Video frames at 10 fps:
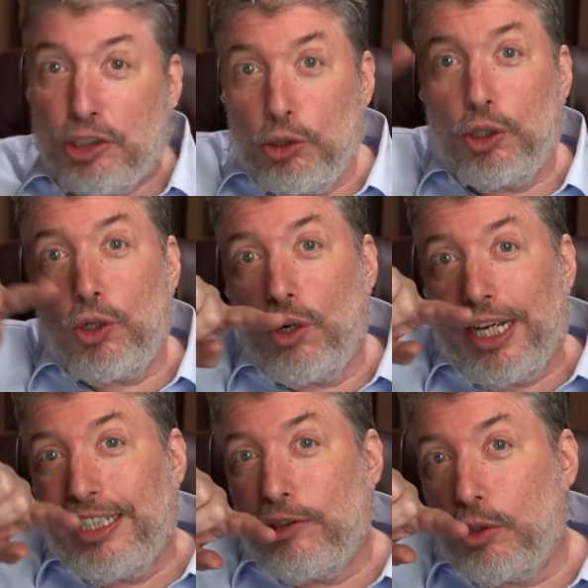to
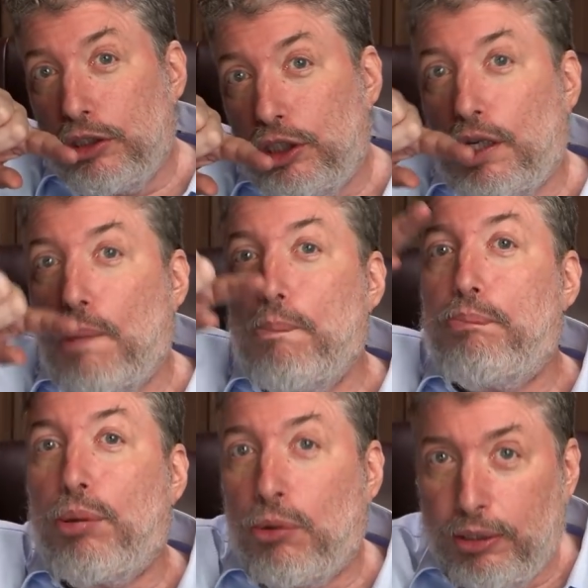in order to
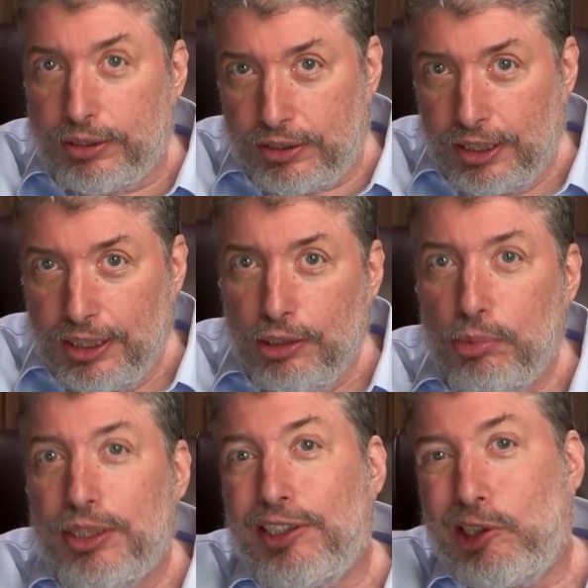comport
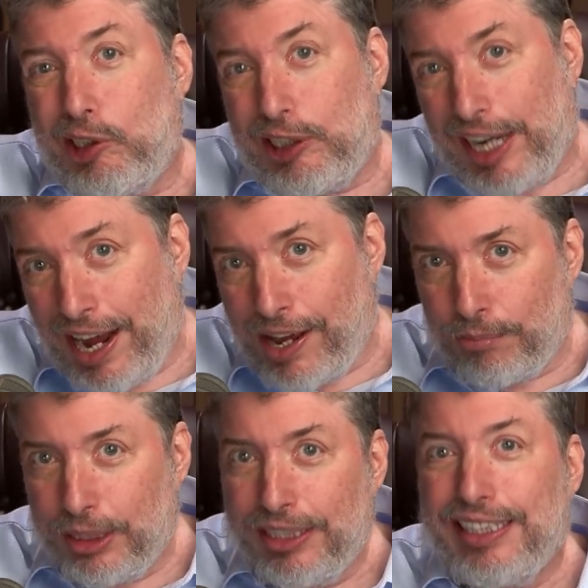with the
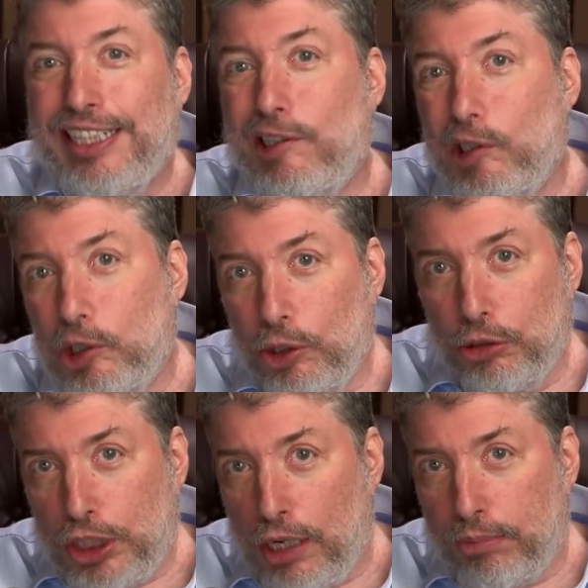scam in
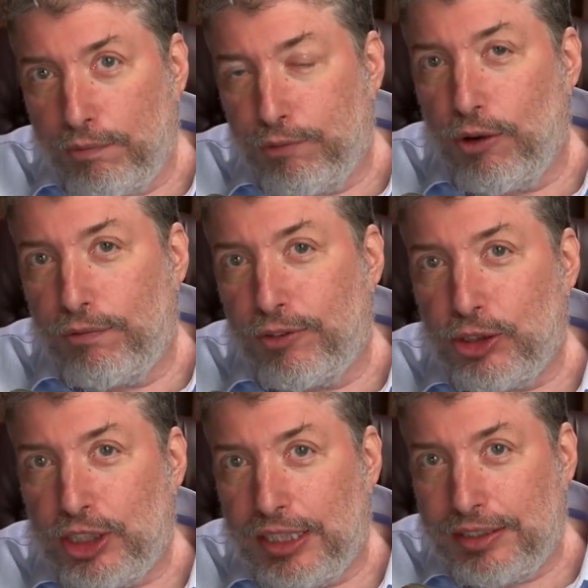Luke chapter 4
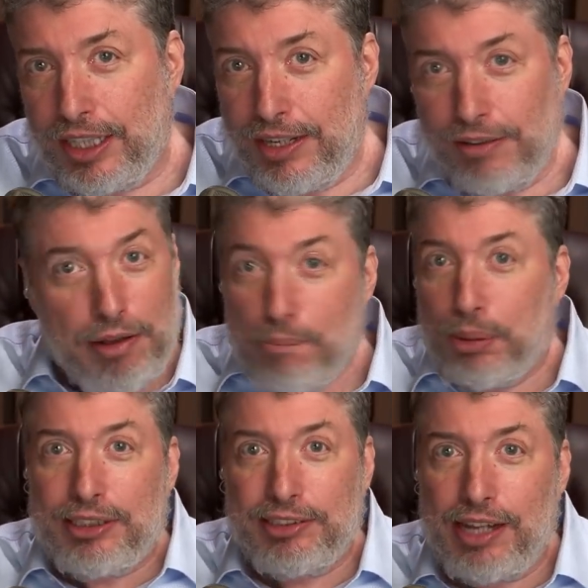verse 18
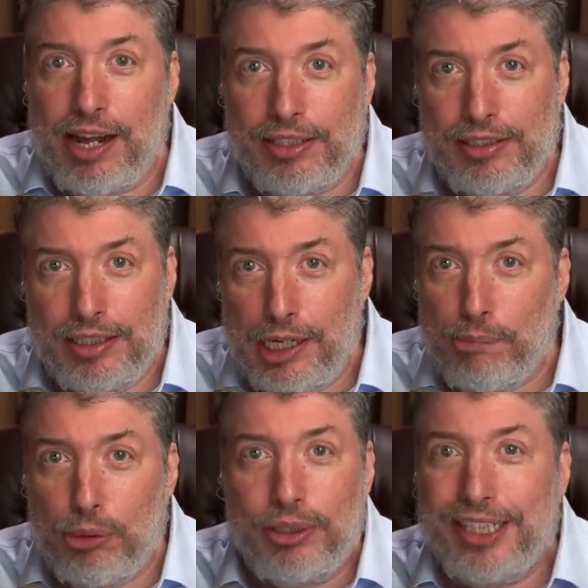but it's not in the
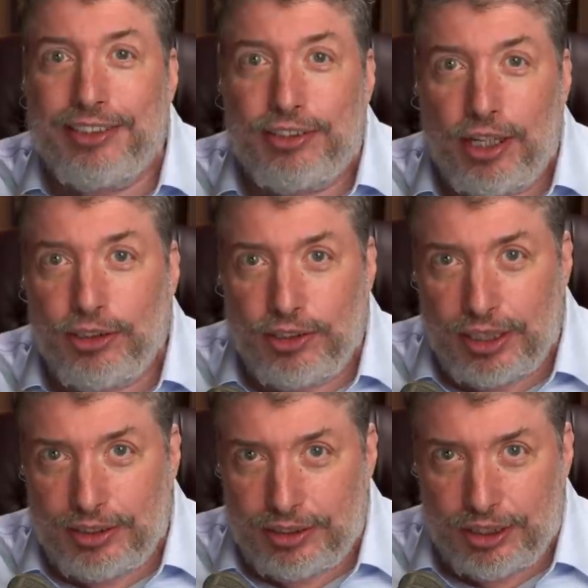Hebrew it
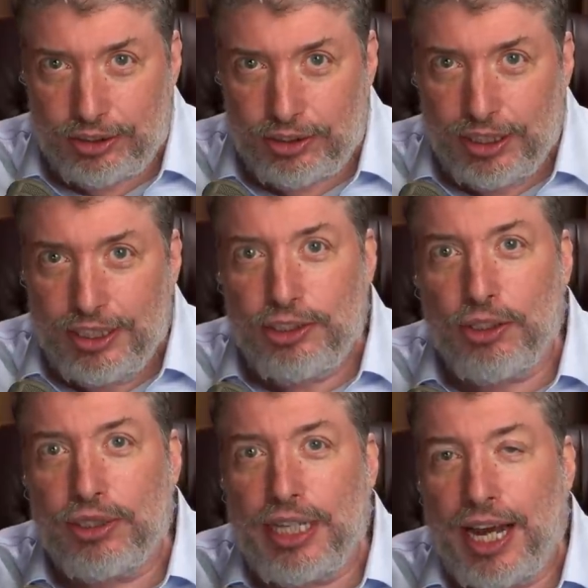doesn't exist
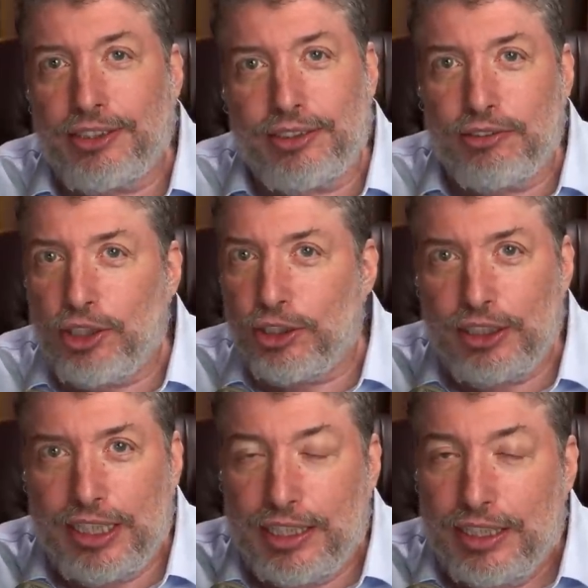so that's
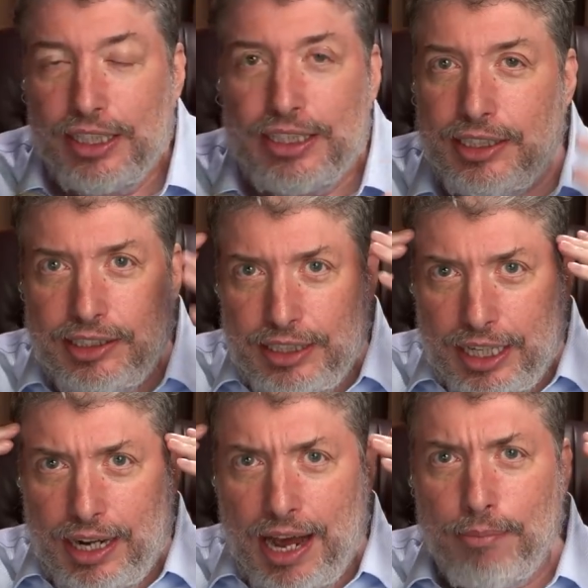just it. this is
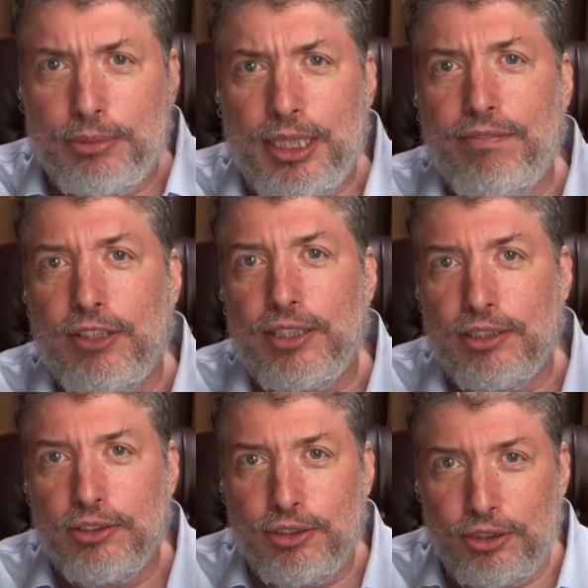i am
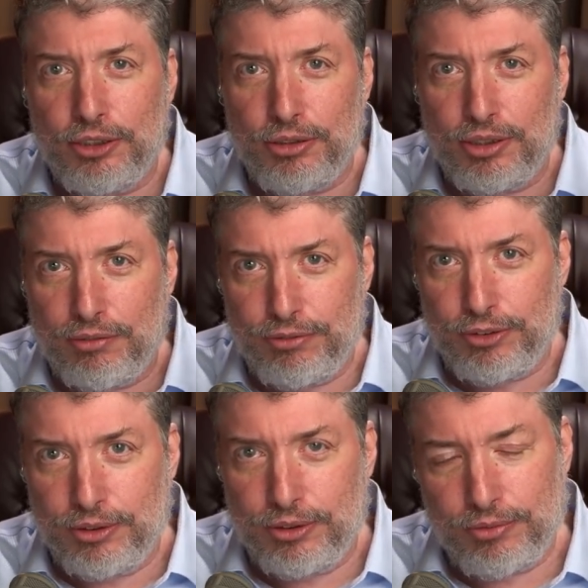giving you the,
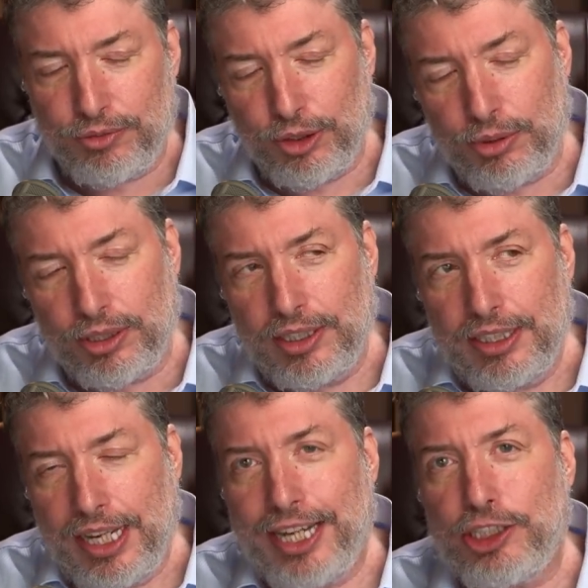the viewer
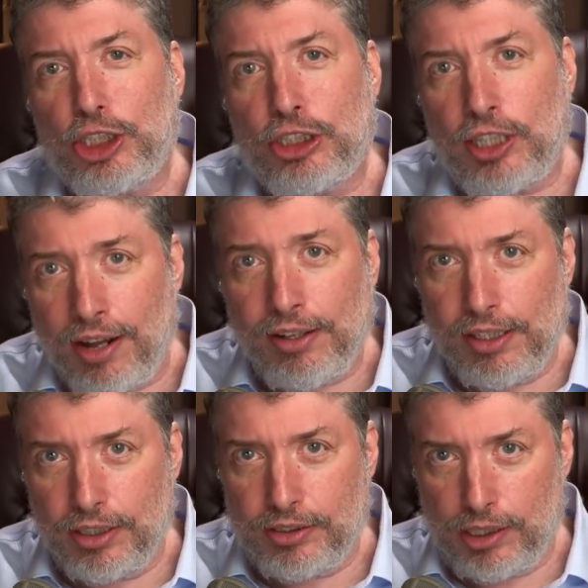a
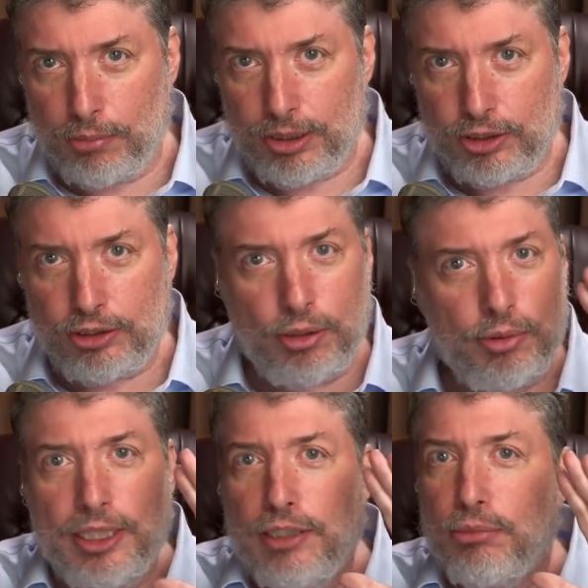shocking example
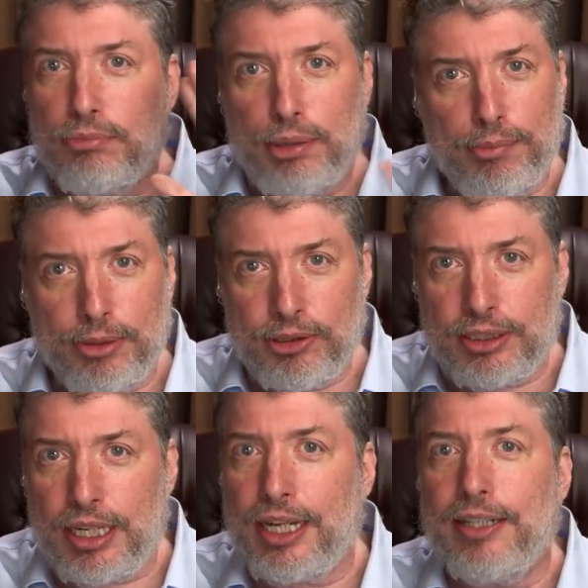so when people
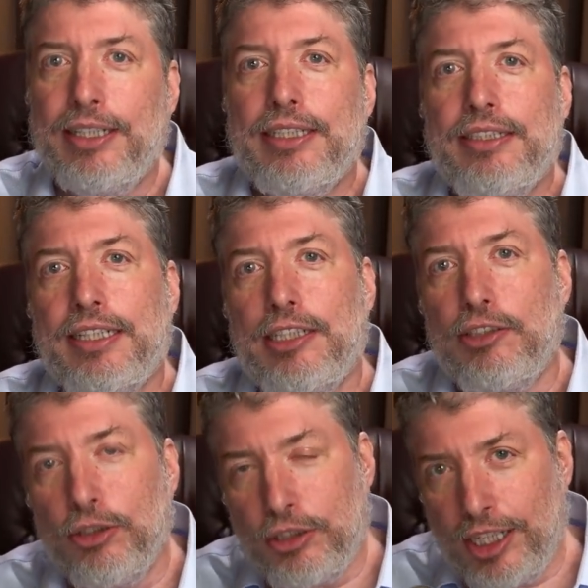say that the
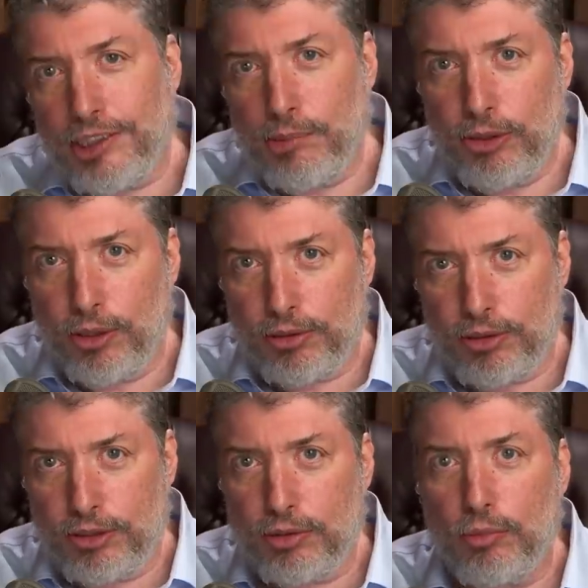New Testament
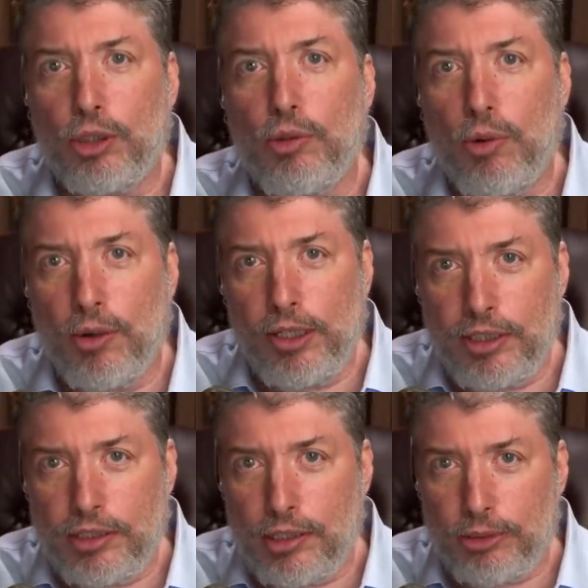authors were quoting
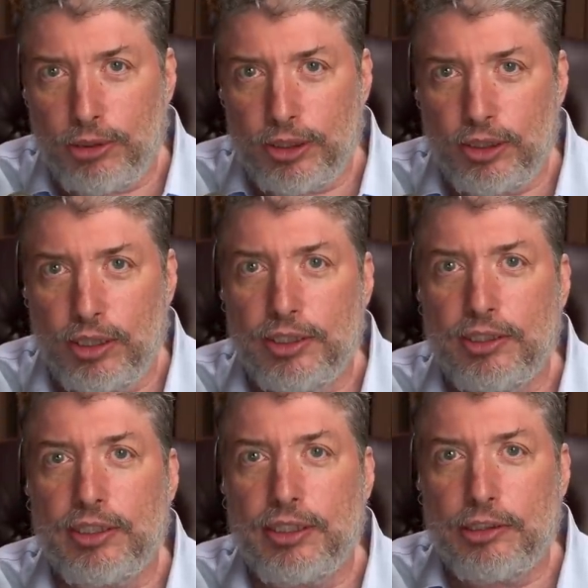the
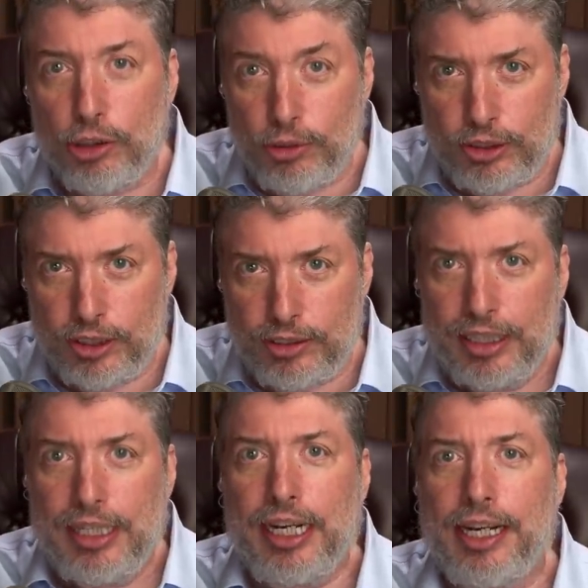Septuagint
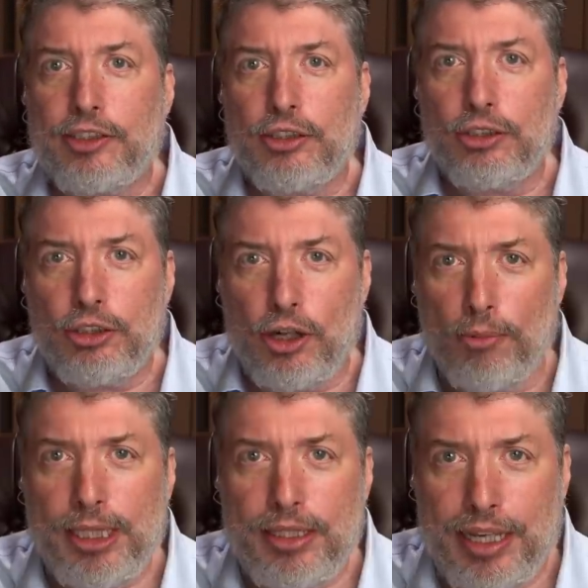ask, show
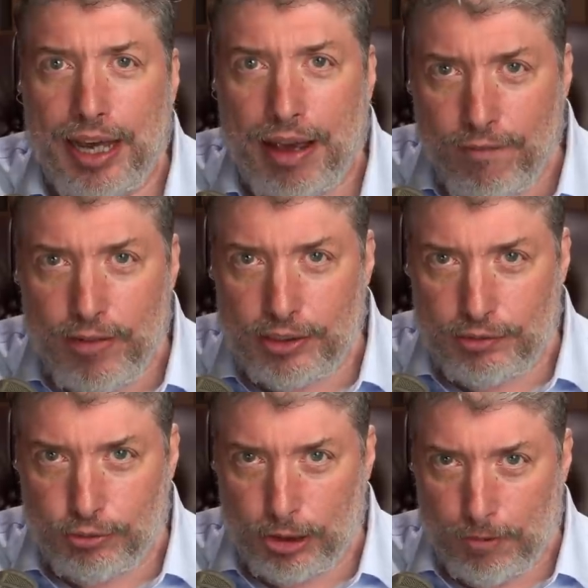me the evidence
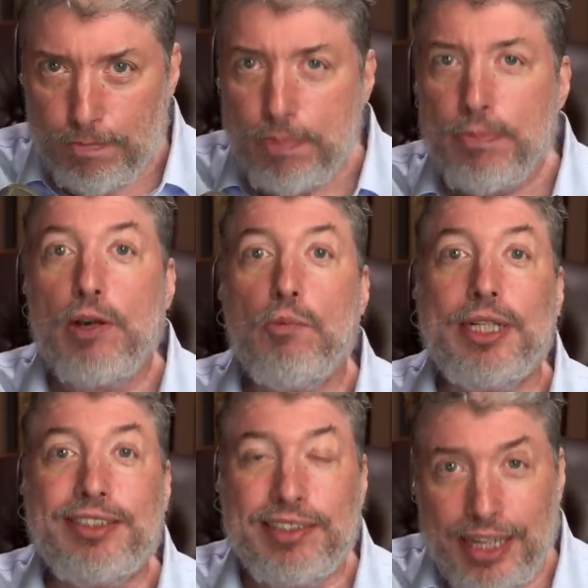for it
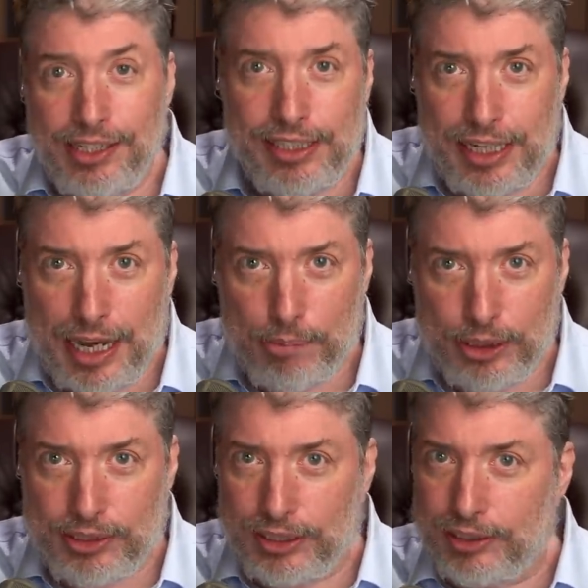what's then going to
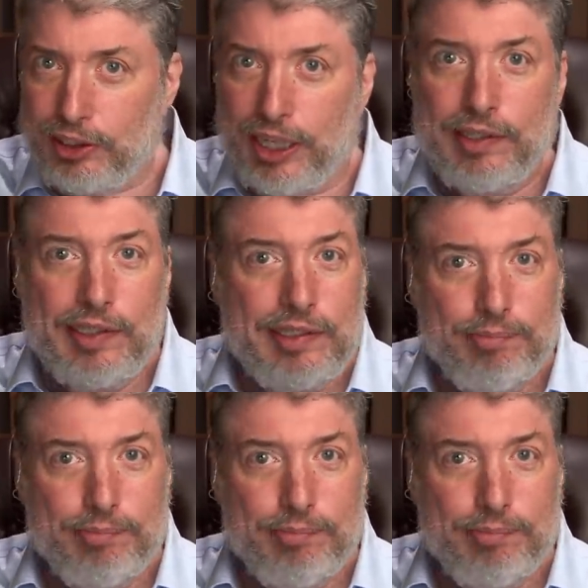happen is they're going to say